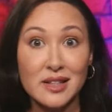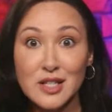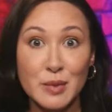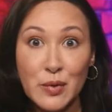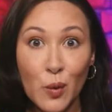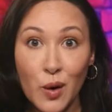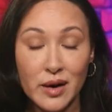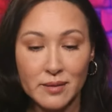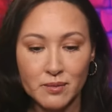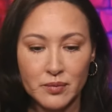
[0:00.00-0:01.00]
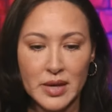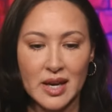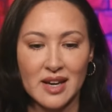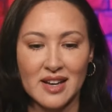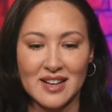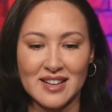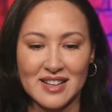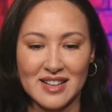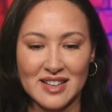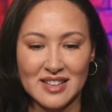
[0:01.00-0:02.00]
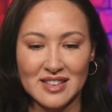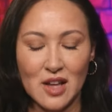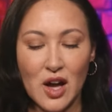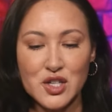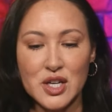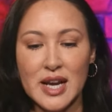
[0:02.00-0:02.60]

Elizabeth Warren. Launch